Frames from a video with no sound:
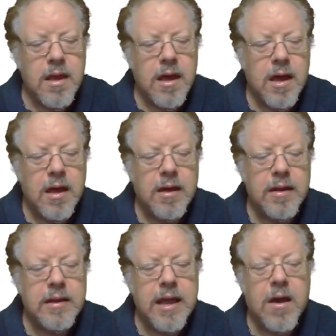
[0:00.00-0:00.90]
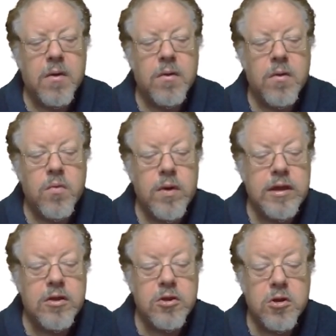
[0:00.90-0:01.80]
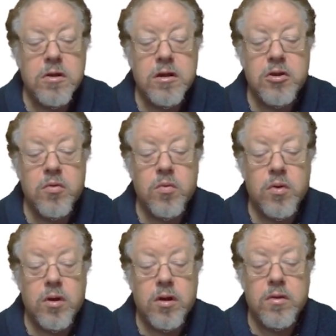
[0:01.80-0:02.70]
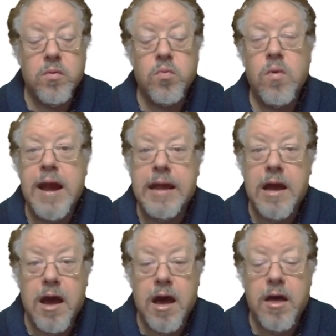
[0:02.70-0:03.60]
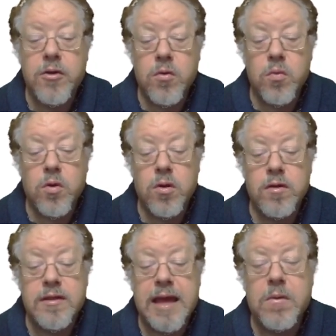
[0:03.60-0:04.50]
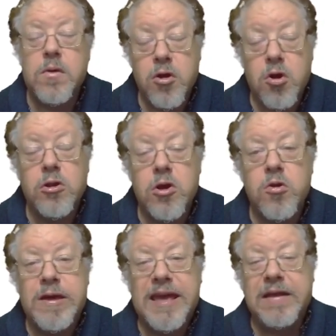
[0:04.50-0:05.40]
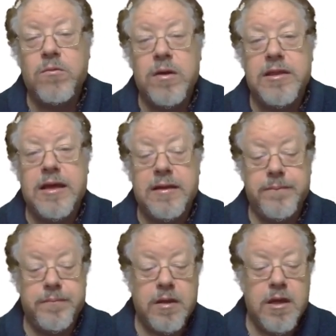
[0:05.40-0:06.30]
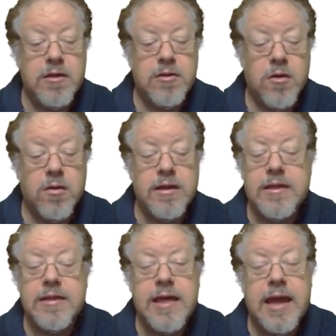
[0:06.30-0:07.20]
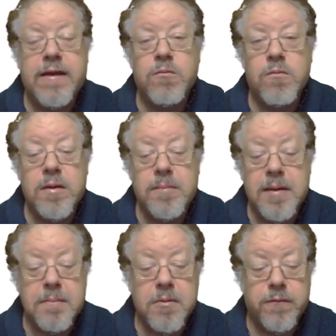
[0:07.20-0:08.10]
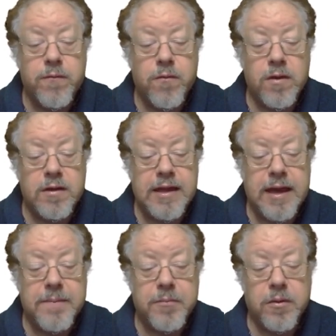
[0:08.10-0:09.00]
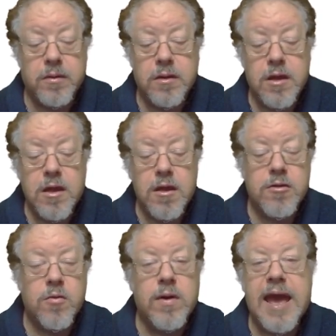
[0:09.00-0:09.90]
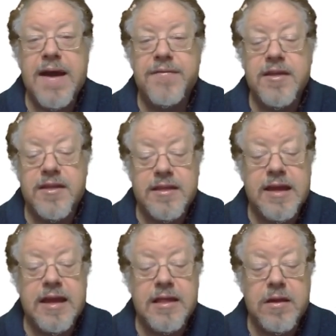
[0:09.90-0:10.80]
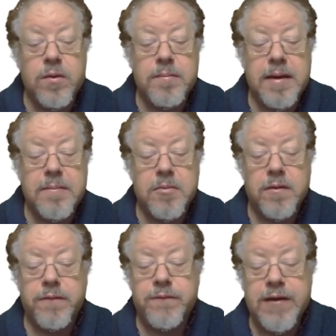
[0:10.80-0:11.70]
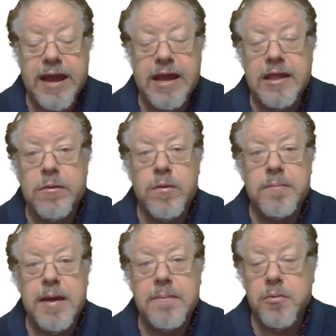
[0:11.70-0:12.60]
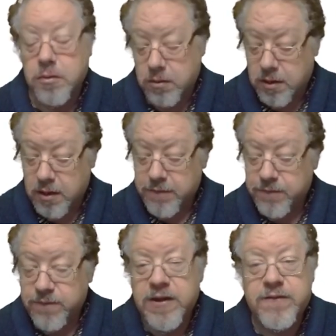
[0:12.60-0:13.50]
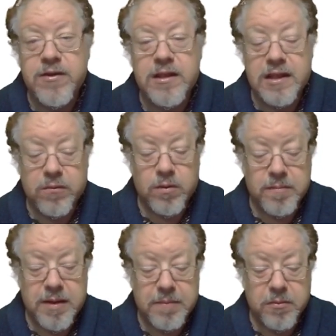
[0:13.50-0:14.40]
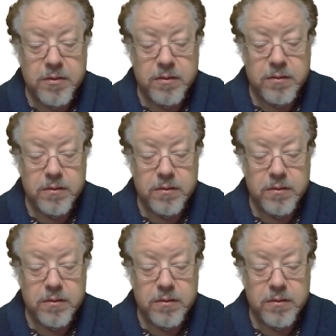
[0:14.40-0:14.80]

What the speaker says: Now, when you learn a new word, write other words that will co-locate with it. So let's take remember, for example. So we have distinctly remember, vaguely remember, vividly remember,